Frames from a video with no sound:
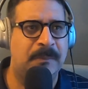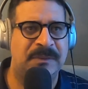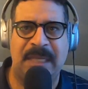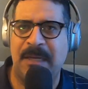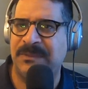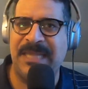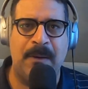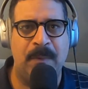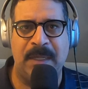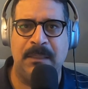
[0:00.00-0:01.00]
I was
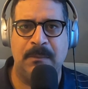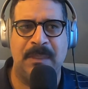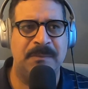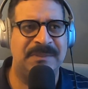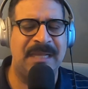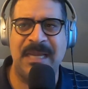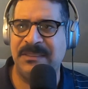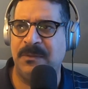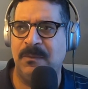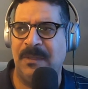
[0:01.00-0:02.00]
that way. When I was in
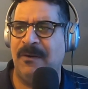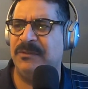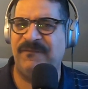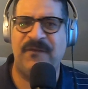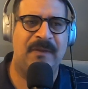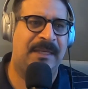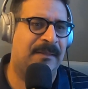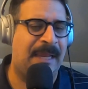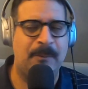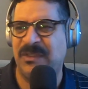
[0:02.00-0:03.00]
high school, I always felt
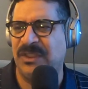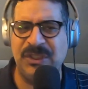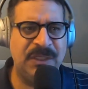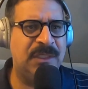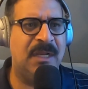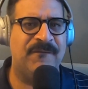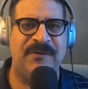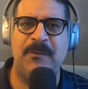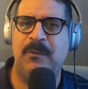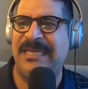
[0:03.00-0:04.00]
like I wasn't good
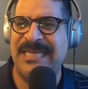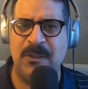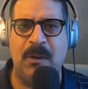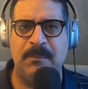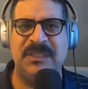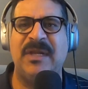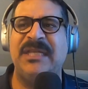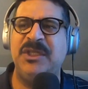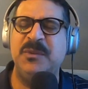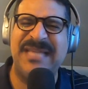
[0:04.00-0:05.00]
enough and they were getting on me.
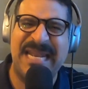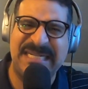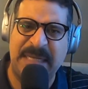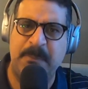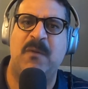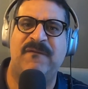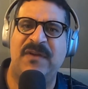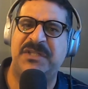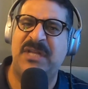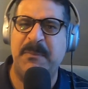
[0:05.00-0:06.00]
So I used that as like
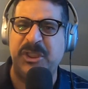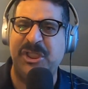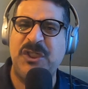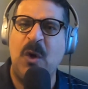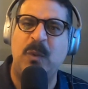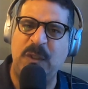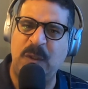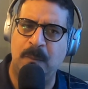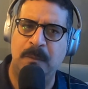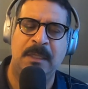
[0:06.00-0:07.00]
motivation. I'm going to show
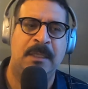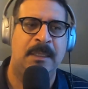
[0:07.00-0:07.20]
you.